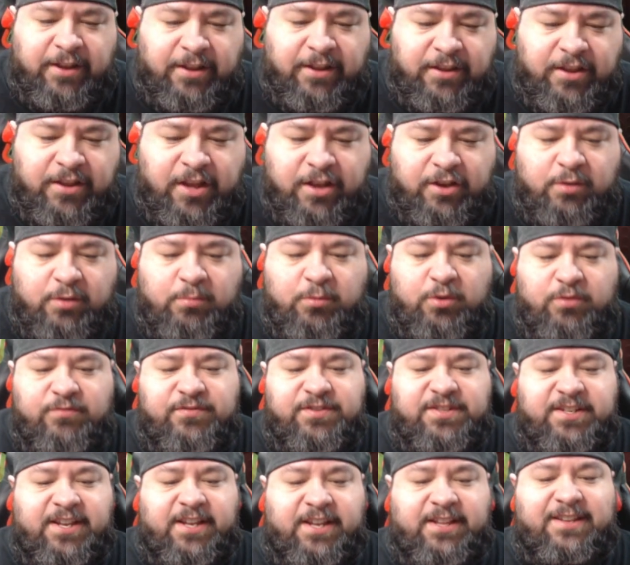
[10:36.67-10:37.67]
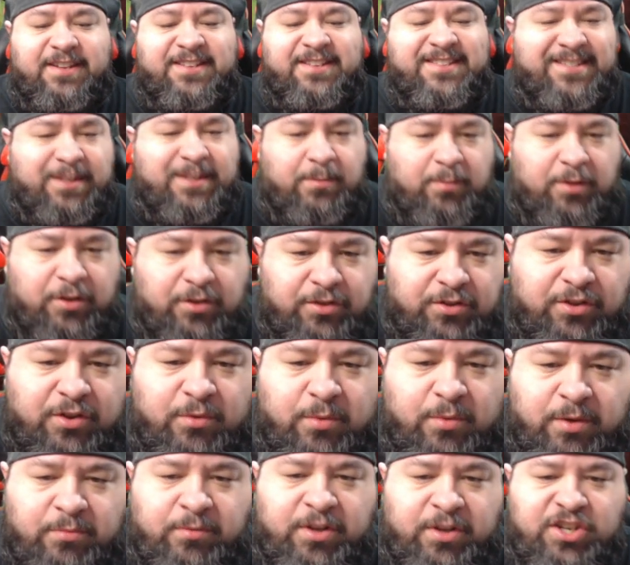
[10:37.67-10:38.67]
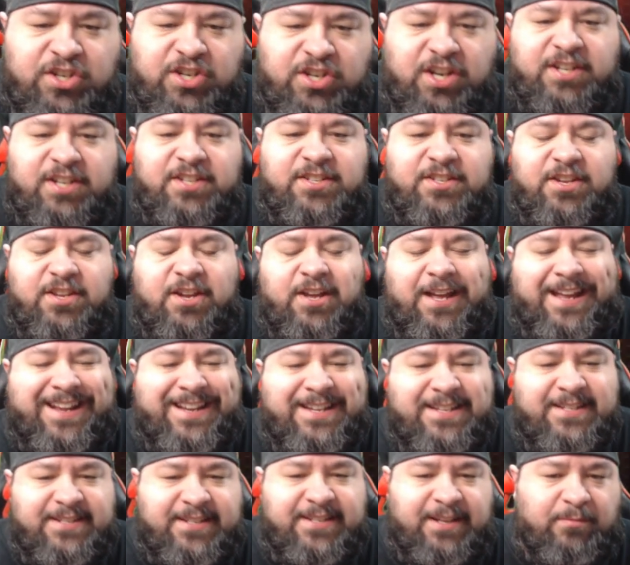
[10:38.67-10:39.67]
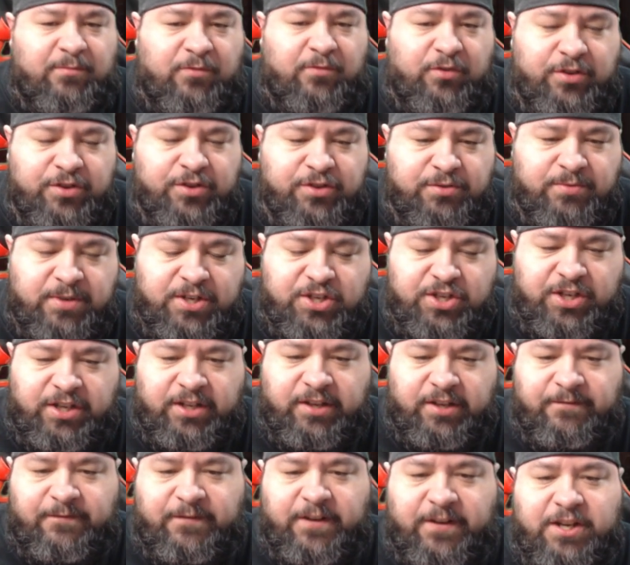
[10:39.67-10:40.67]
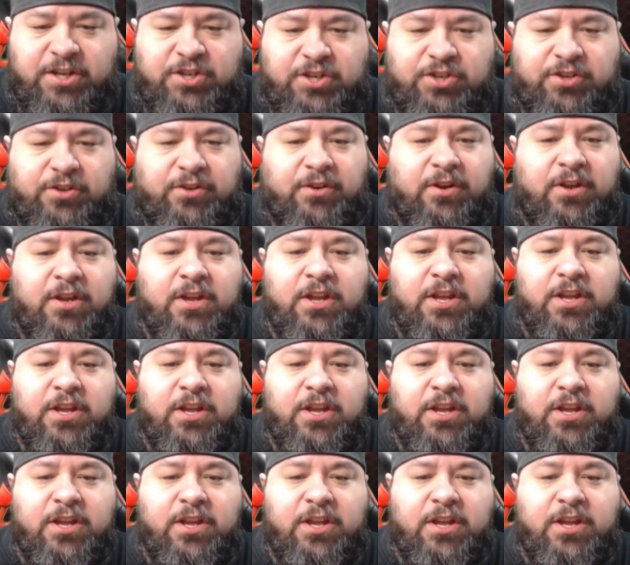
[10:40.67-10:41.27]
another move set similar to the one we just saw, except we're switching the finisher.